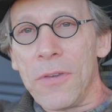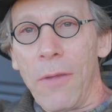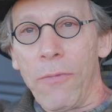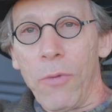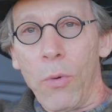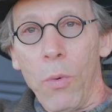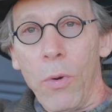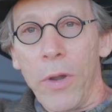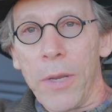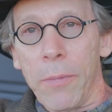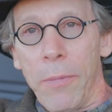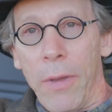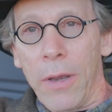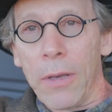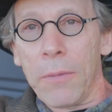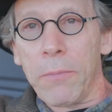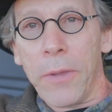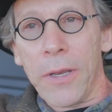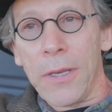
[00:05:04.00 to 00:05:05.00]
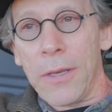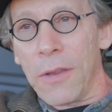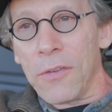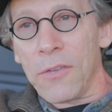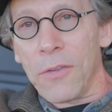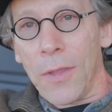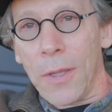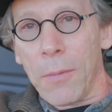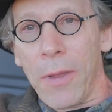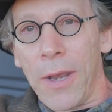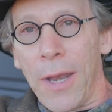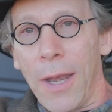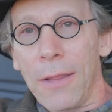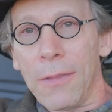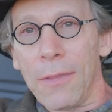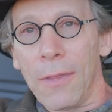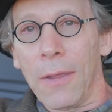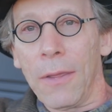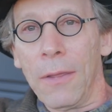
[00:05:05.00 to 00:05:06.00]
never worried about it, but he doesn't think about
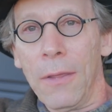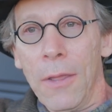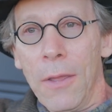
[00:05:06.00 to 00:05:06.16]
anything.